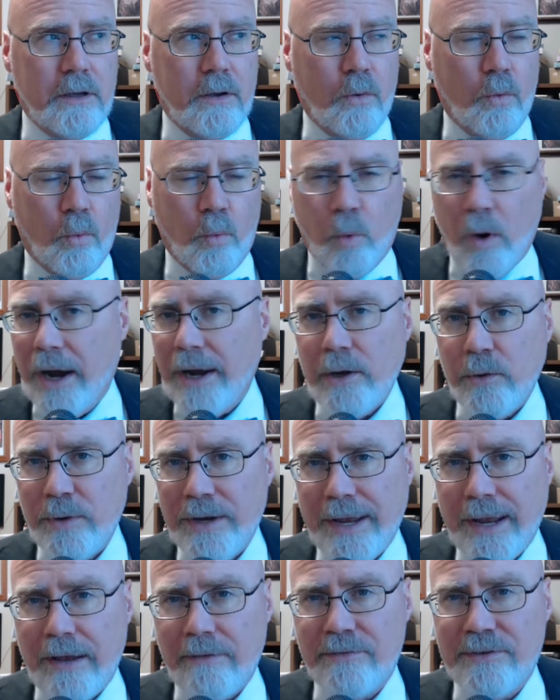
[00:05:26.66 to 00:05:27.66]
Why do
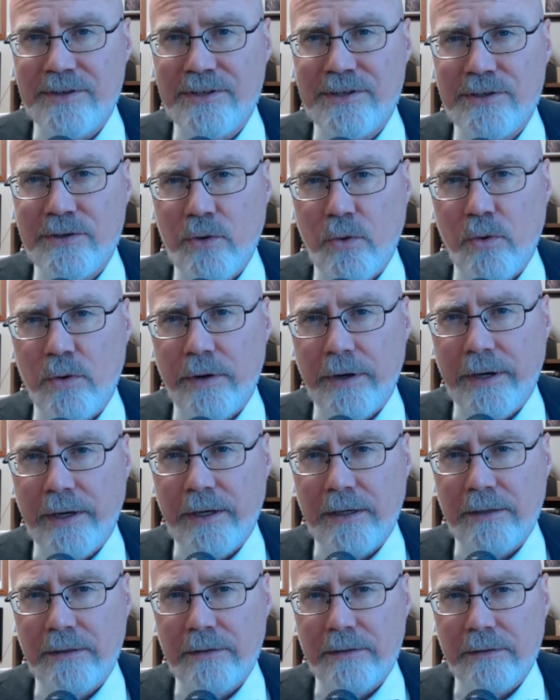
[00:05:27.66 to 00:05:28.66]
we have this
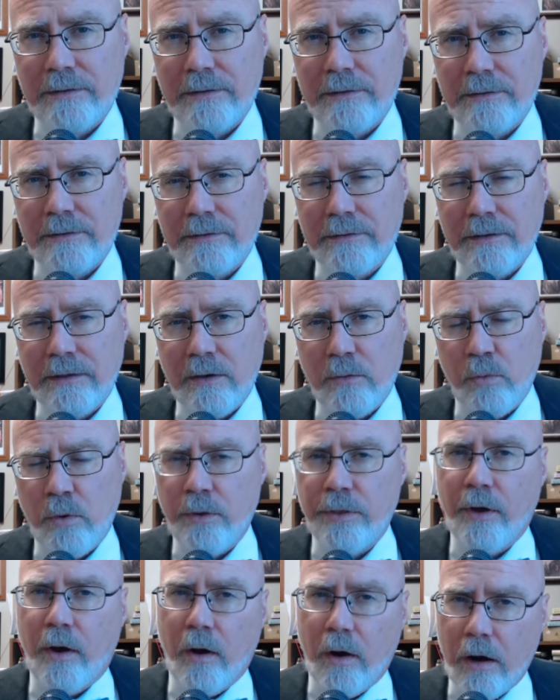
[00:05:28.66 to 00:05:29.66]
story?
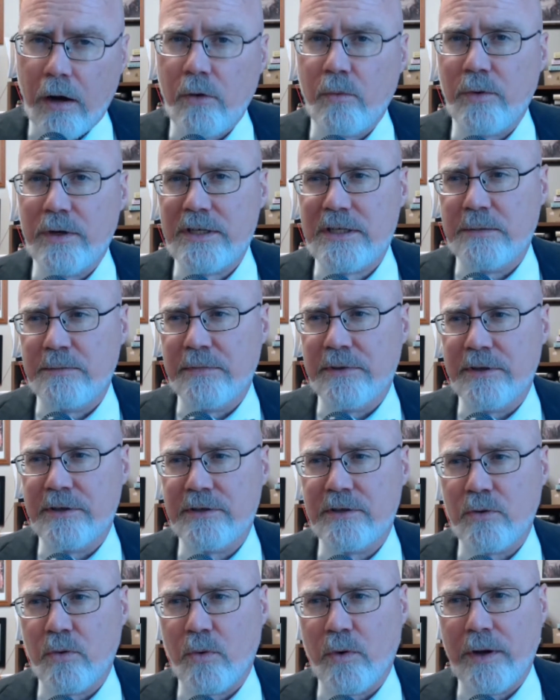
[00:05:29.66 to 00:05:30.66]
Well, the hard wisdom of this
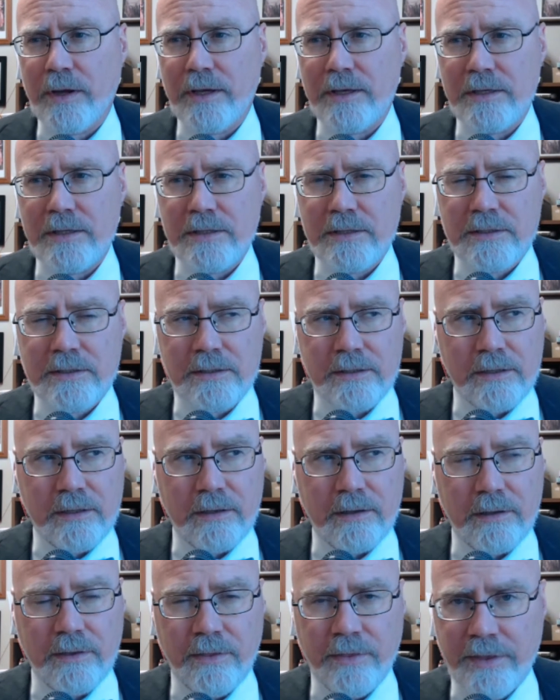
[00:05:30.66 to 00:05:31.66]
story is
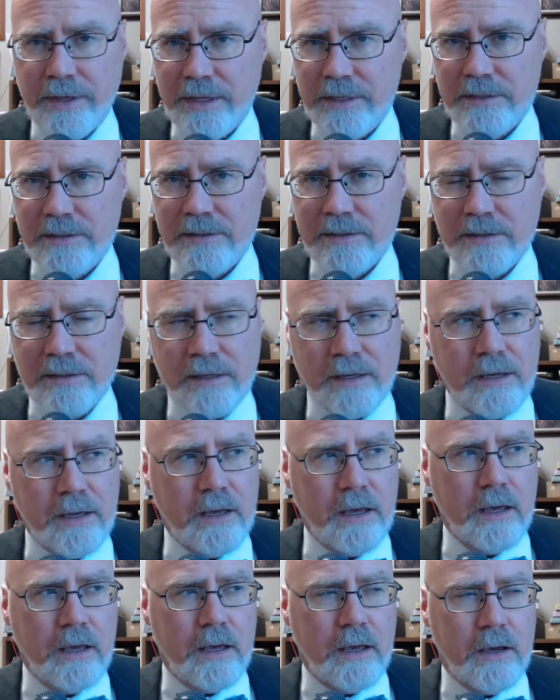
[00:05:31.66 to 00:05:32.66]
this.
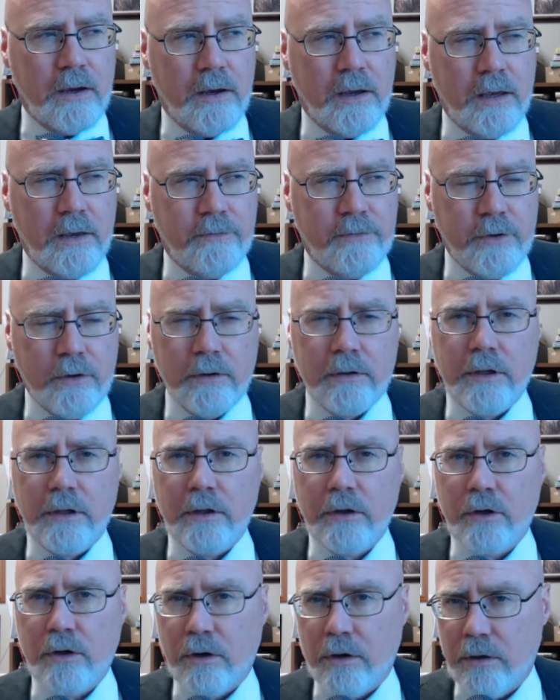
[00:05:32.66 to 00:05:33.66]
If you're a
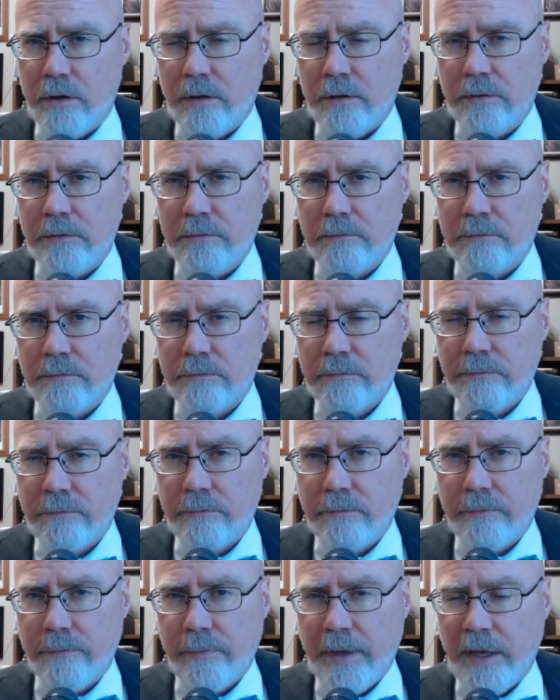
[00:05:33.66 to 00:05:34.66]
little girl
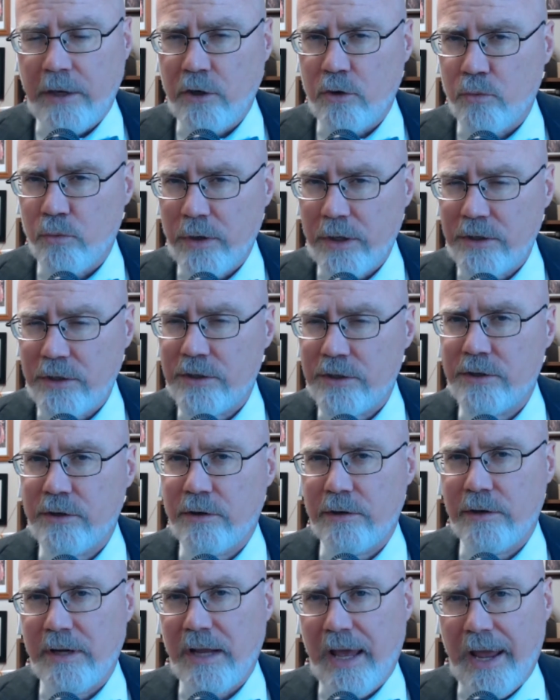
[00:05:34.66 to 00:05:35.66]
and you reach a
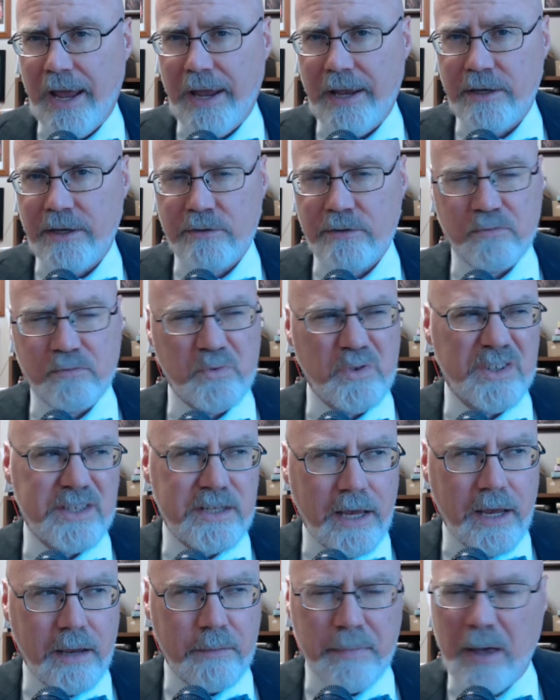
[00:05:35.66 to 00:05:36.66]
certain age, we'll
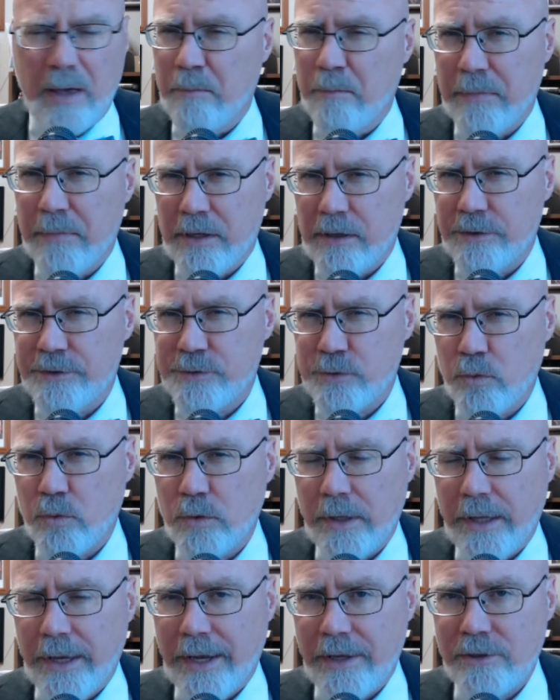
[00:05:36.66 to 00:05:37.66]
say about middle
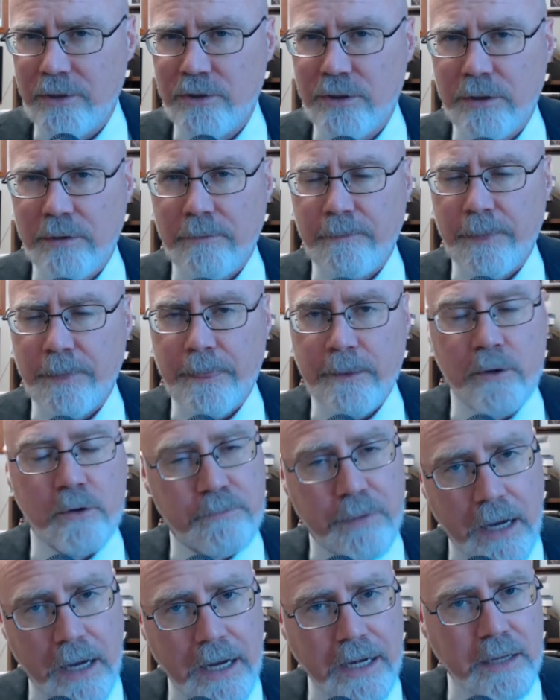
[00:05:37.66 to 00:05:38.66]
school age, your
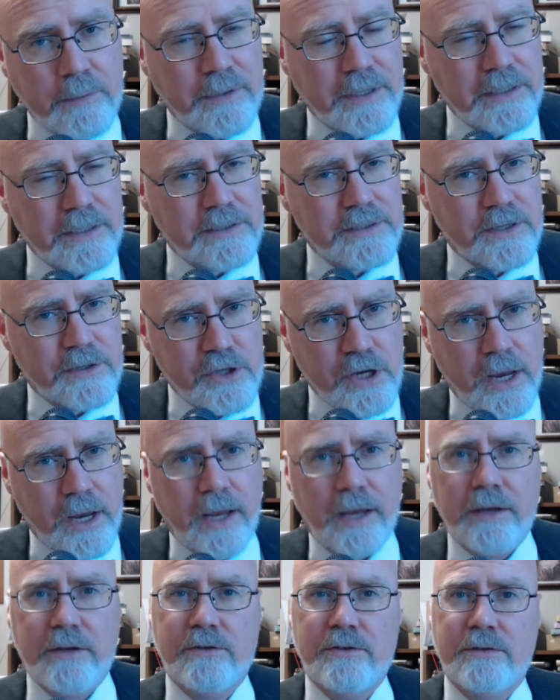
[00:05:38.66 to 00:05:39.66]
body begins to
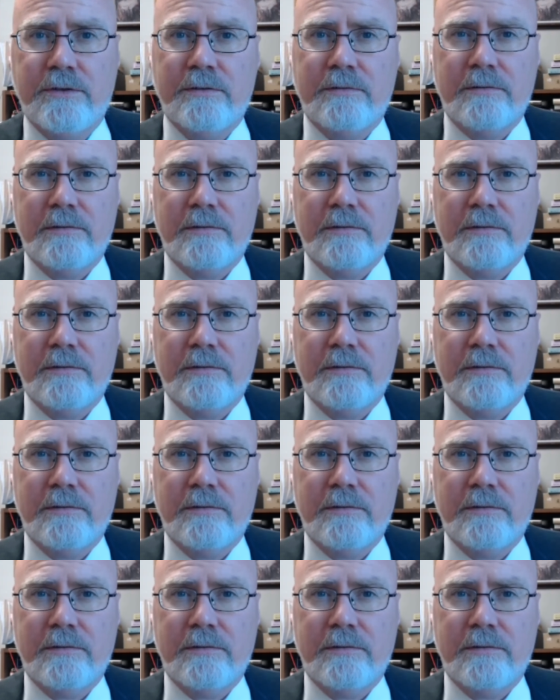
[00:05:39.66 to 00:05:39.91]
change.